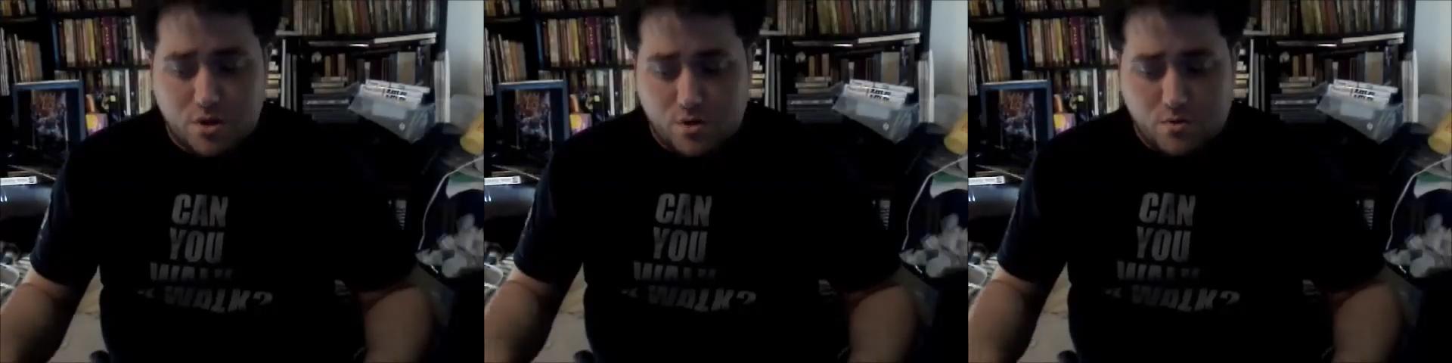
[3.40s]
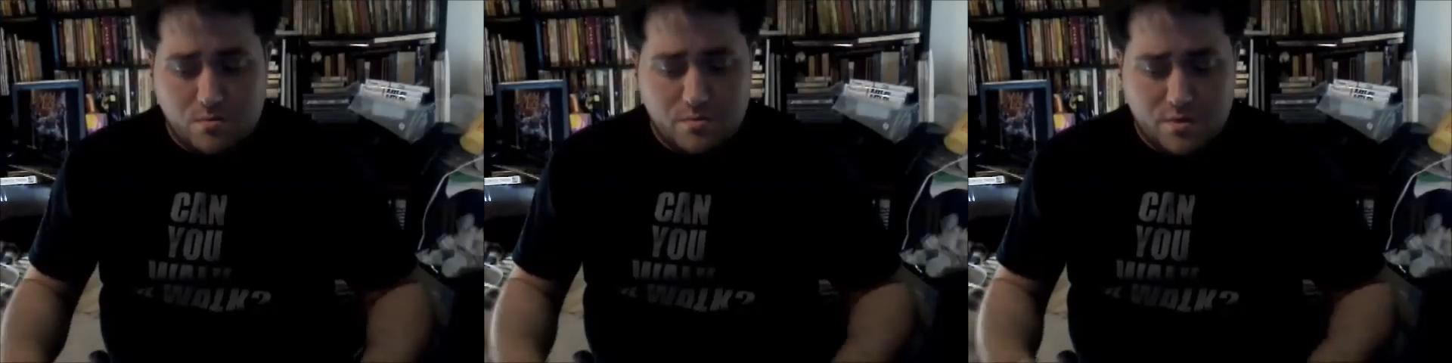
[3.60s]

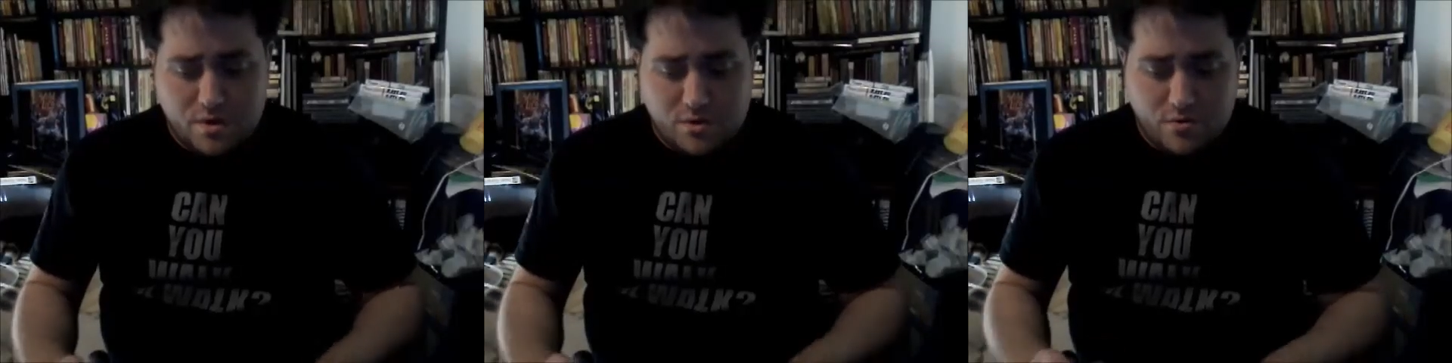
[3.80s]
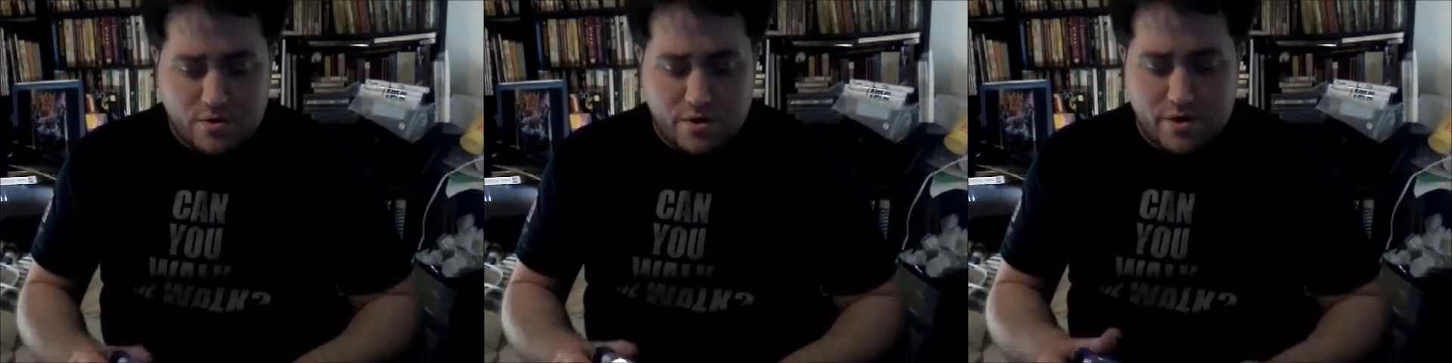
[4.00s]
So,
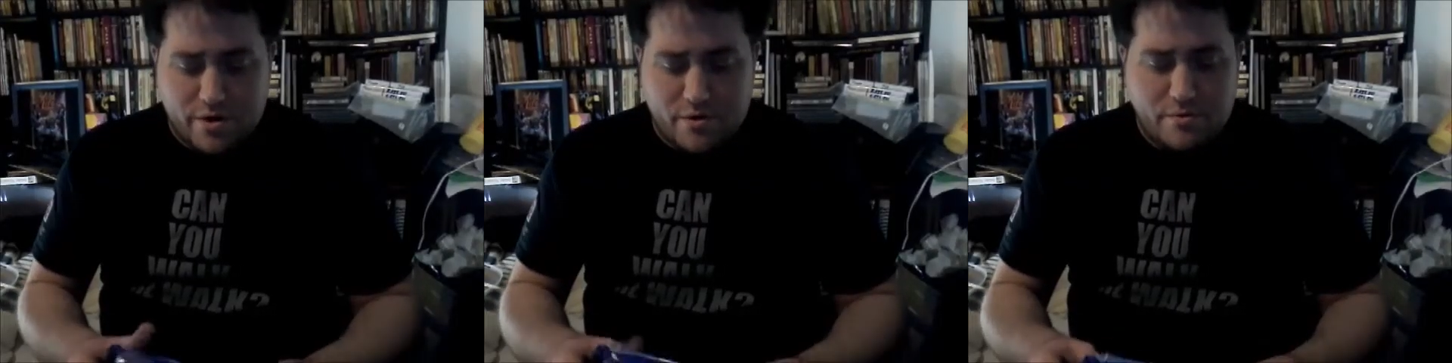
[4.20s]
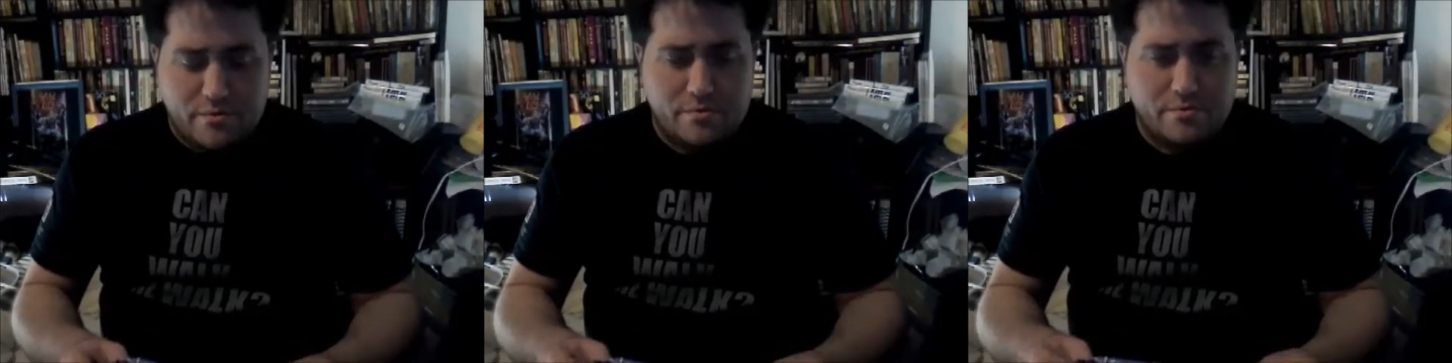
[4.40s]

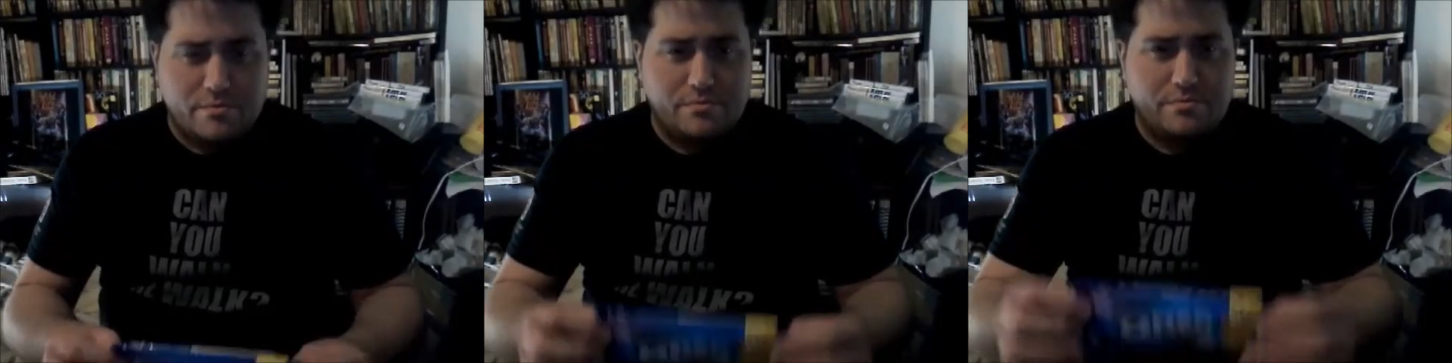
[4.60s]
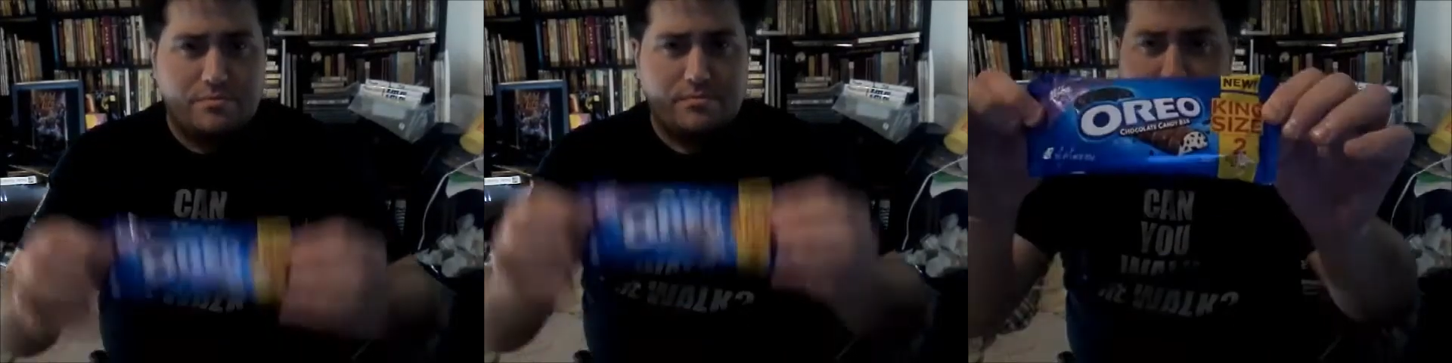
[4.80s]
Oreo
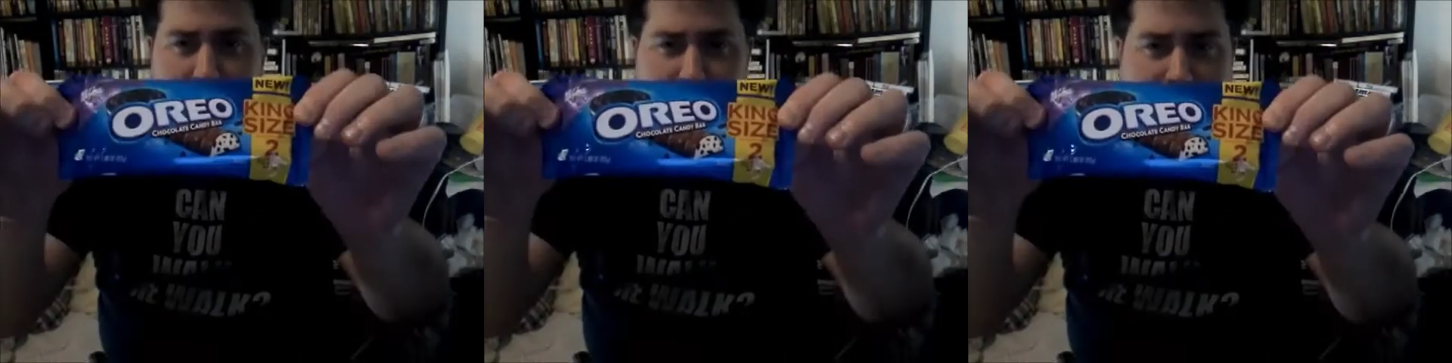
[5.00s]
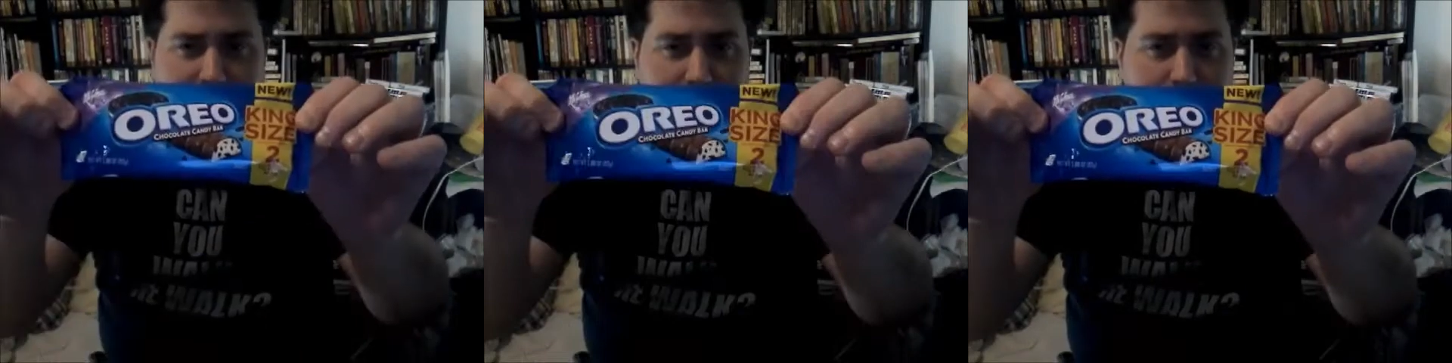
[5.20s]
has
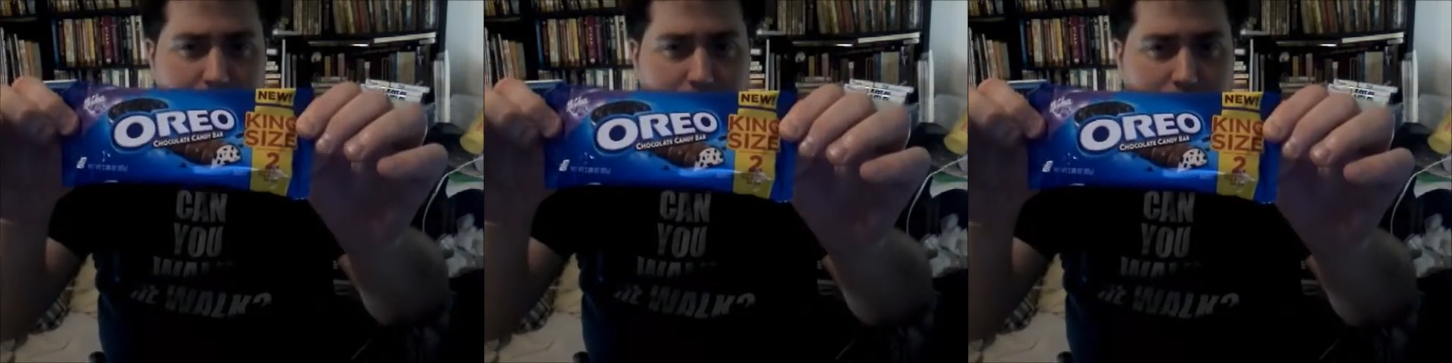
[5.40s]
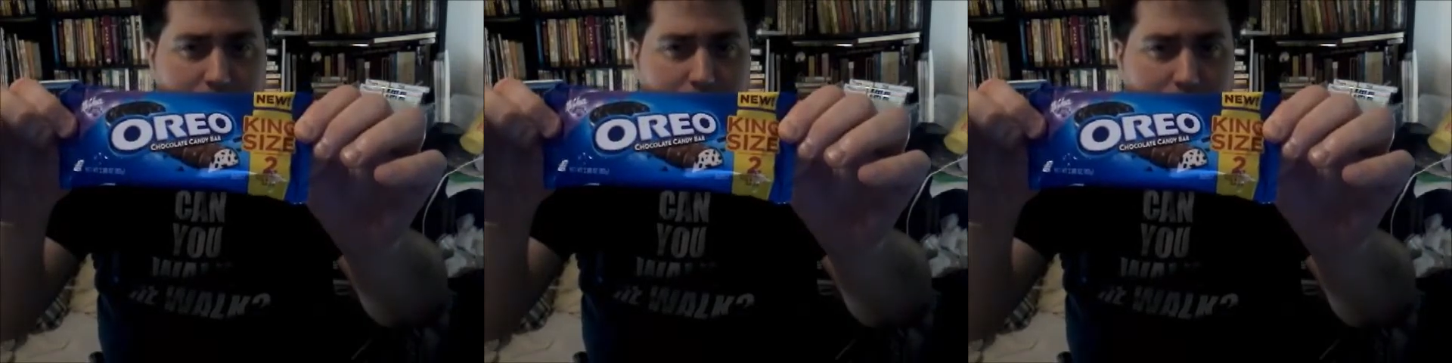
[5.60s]
a candy
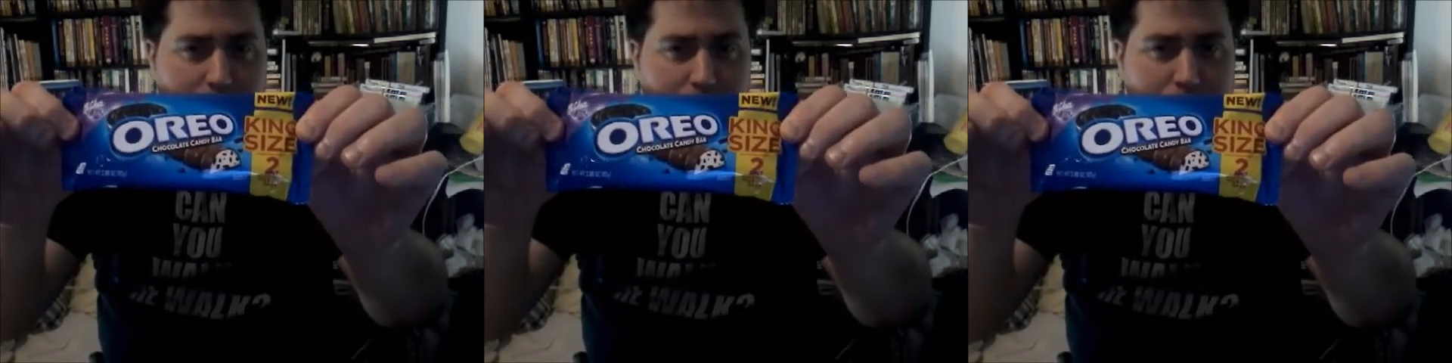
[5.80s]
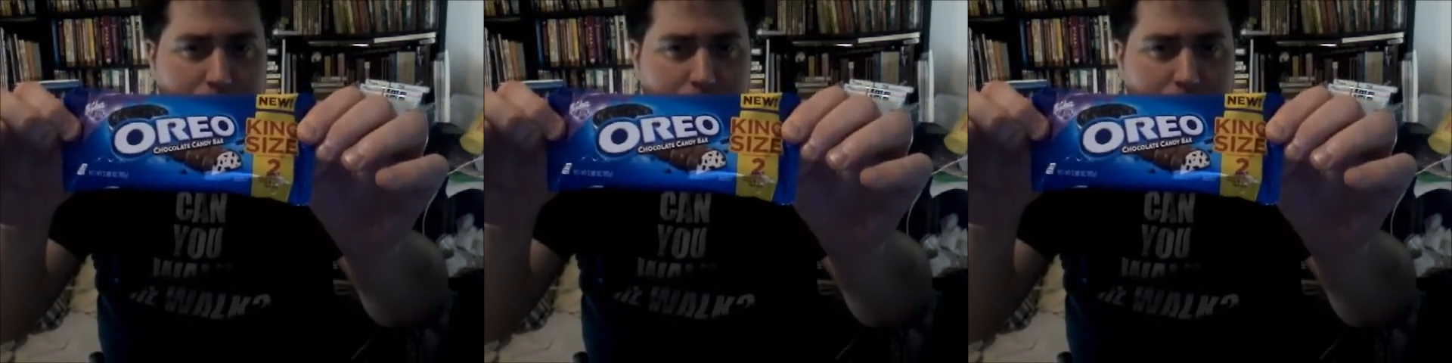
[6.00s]
bar now.